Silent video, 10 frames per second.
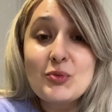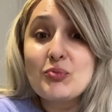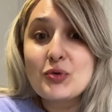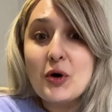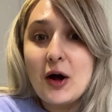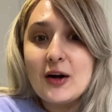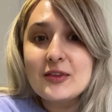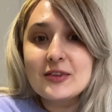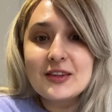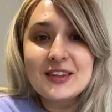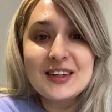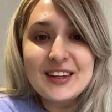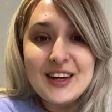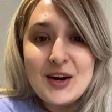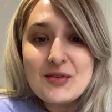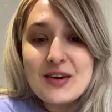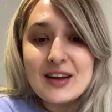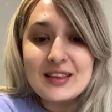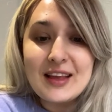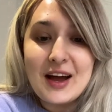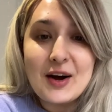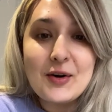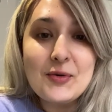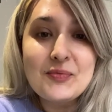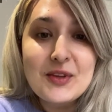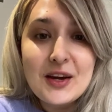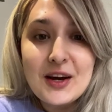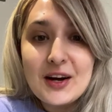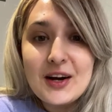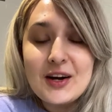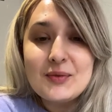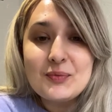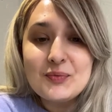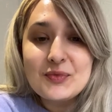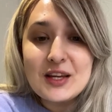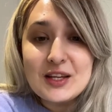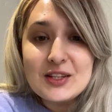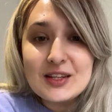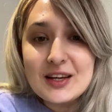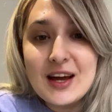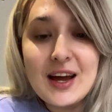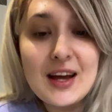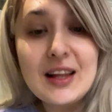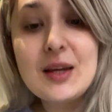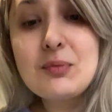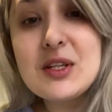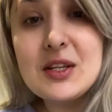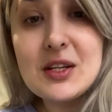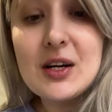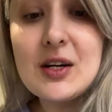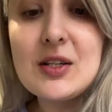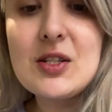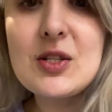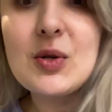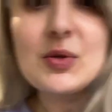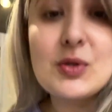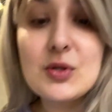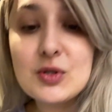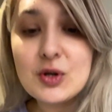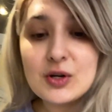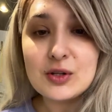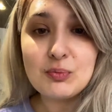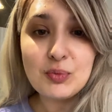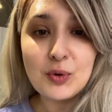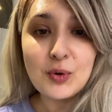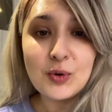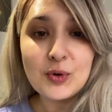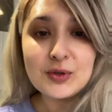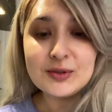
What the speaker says: broth right now. It Let me just also start the poll.